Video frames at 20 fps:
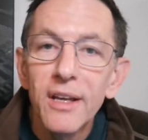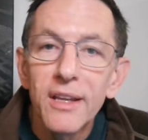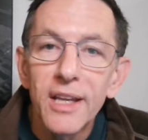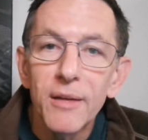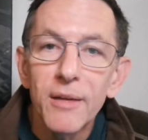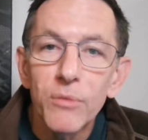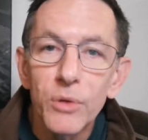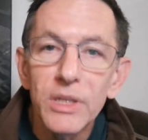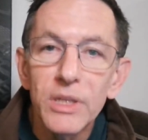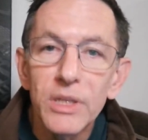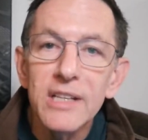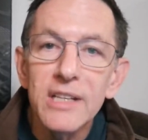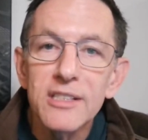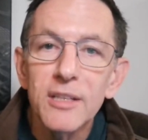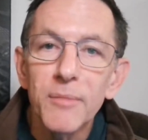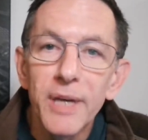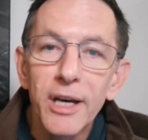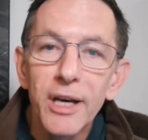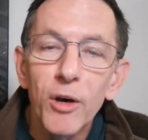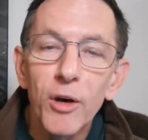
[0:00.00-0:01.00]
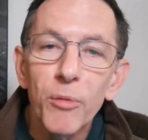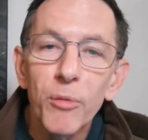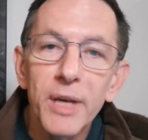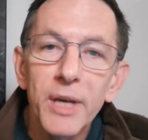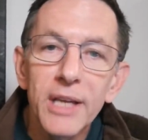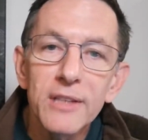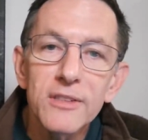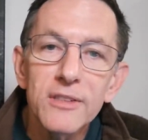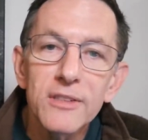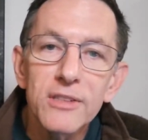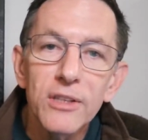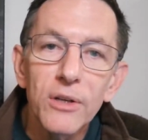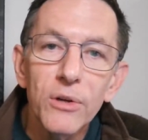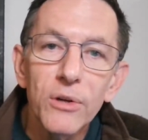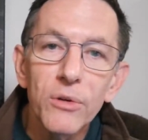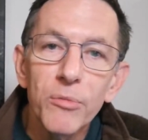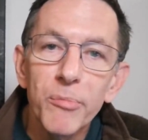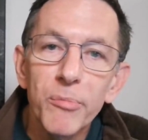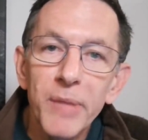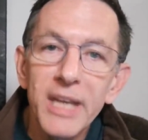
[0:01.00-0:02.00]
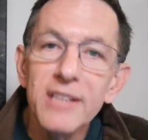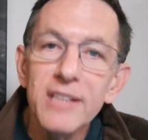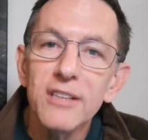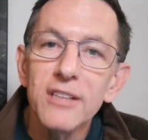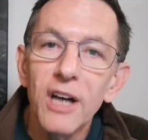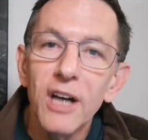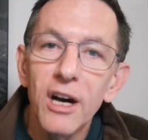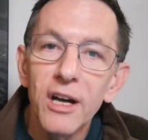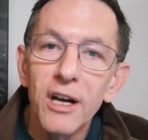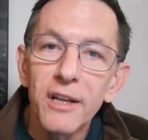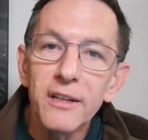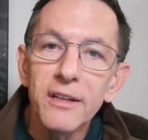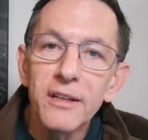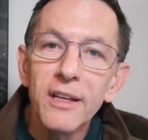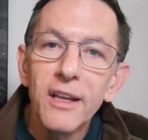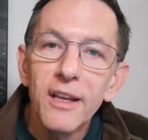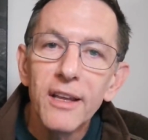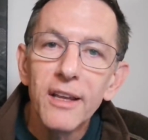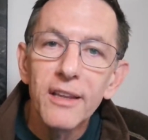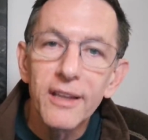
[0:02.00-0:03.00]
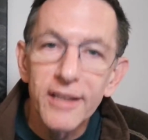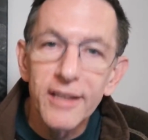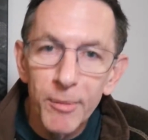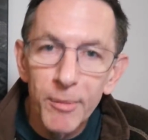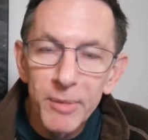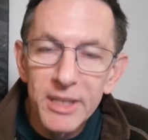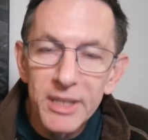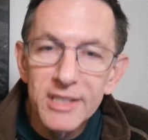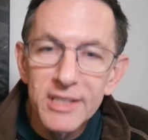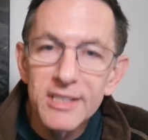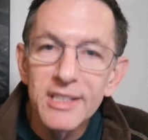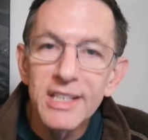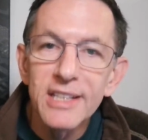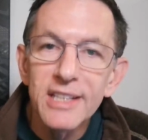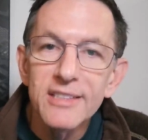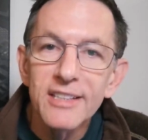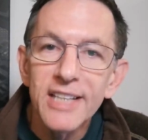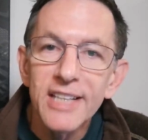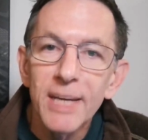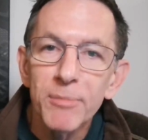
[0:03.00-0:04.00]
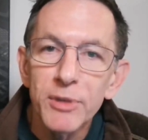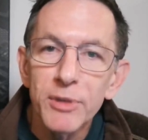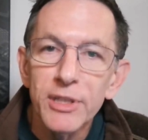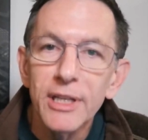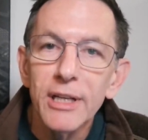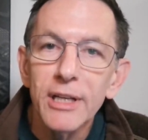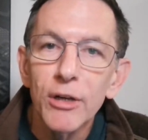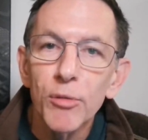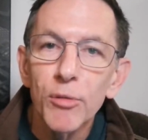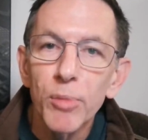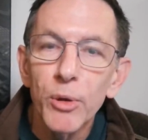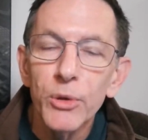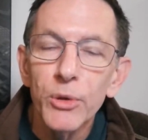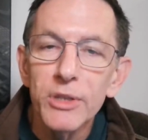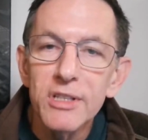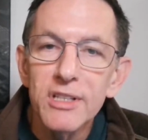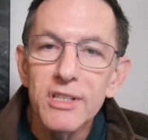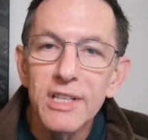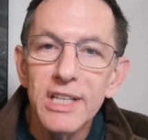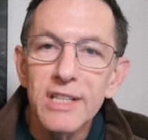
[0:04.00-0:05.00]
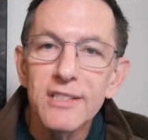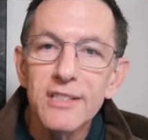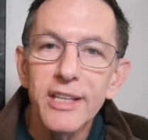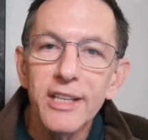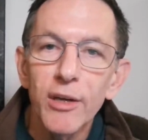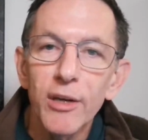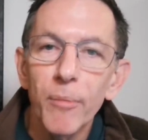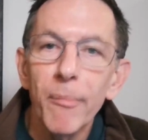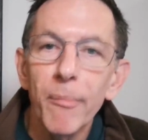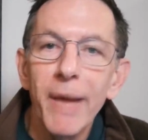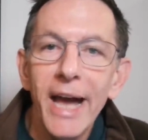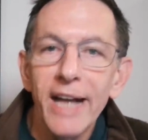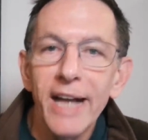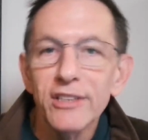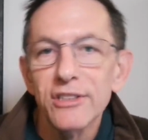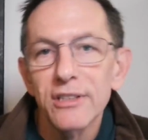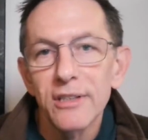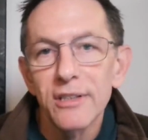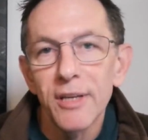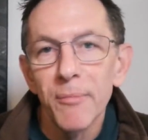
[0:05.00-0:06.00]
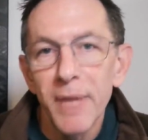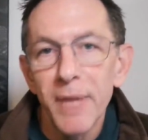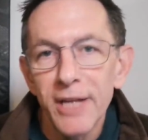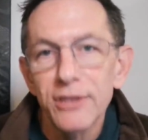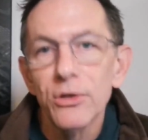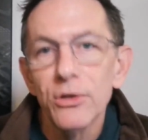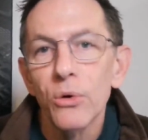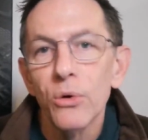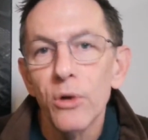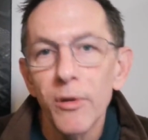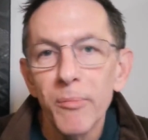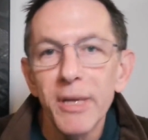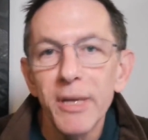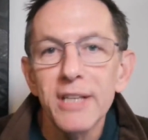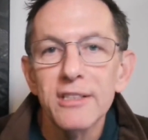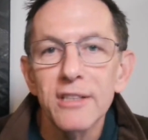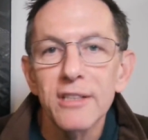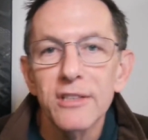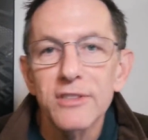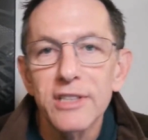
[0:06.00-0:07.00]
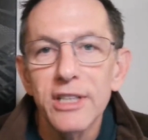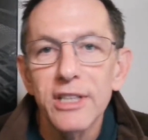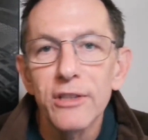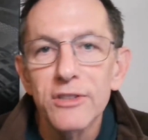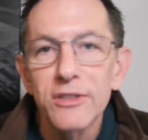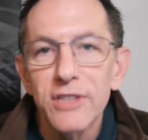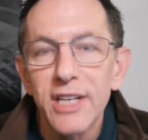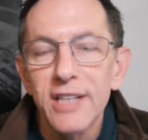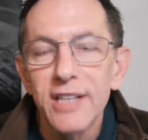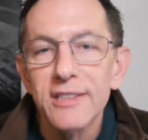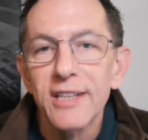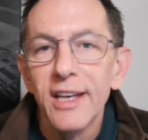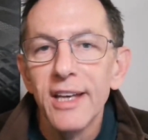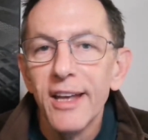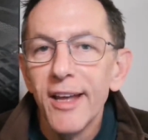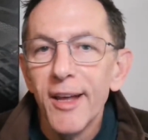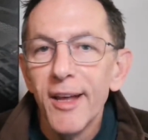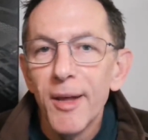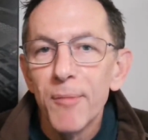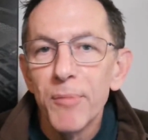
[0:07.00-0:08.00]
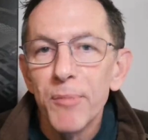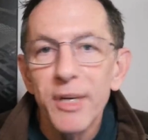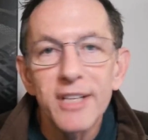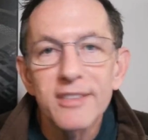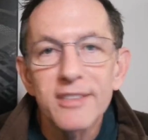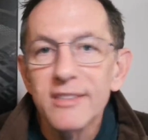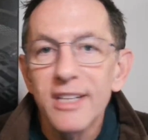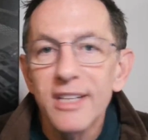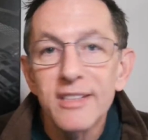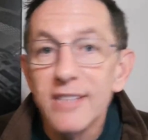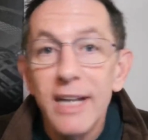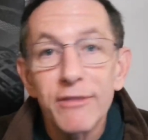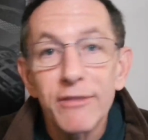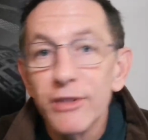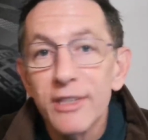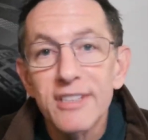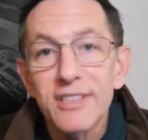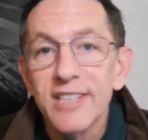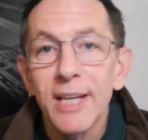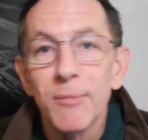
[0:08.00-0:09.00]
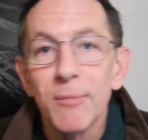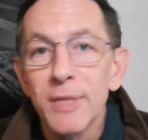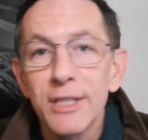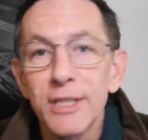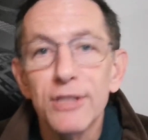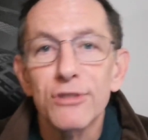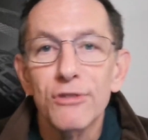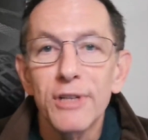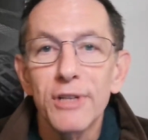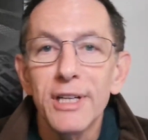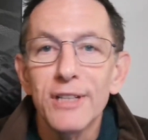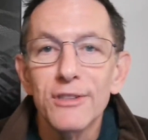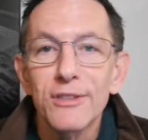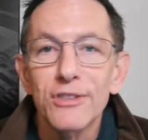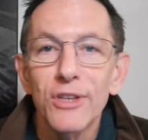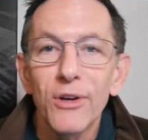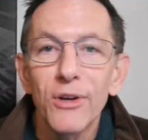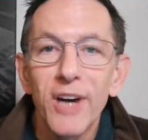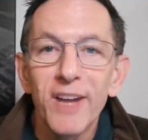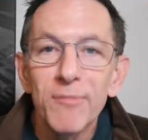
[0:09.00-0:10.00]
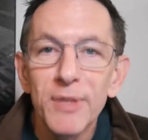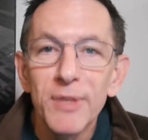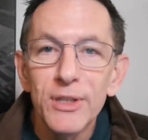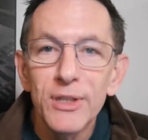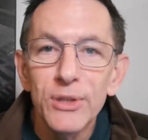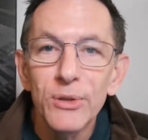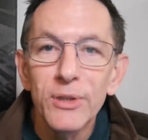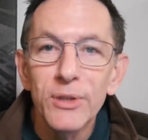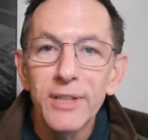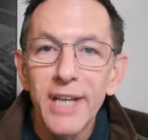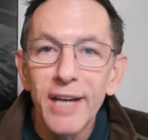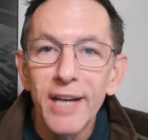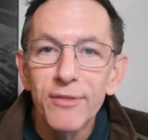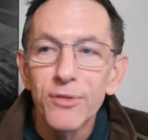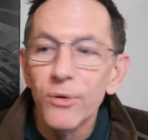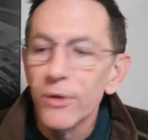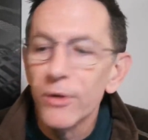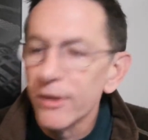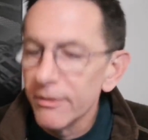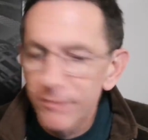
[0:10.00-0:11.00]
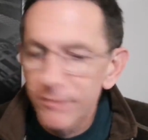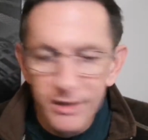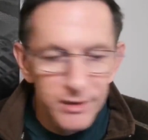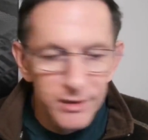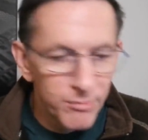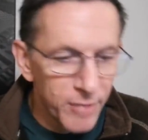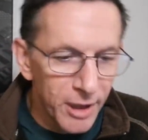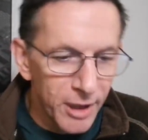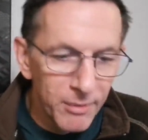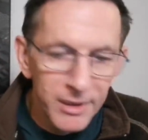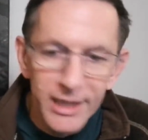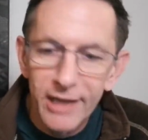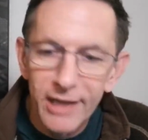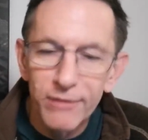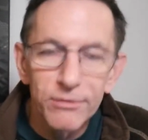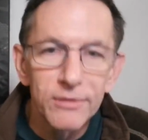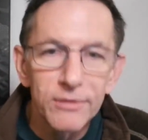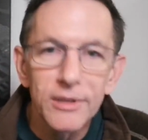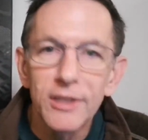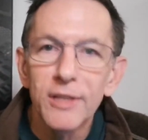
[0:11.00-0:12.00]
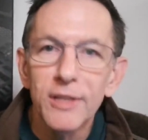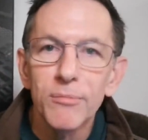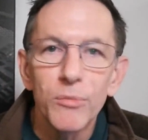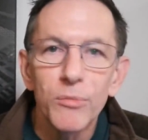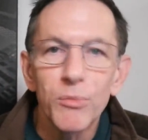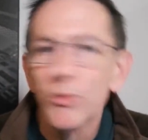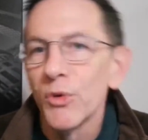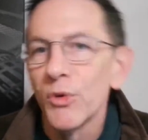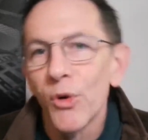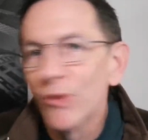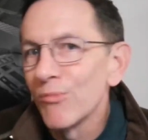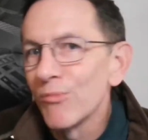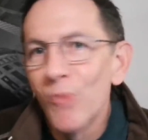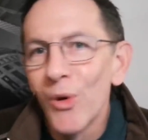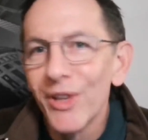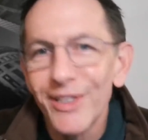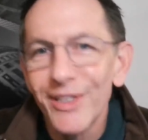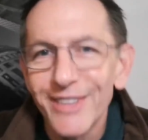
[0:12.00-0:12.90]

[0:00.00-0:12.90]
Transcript: would need some help. And so based on the company's needs and that particular employee's needs, they'll match a mentor based on skill sets, but it's never in the same industry. And so I've been doing that for, it's probably now more than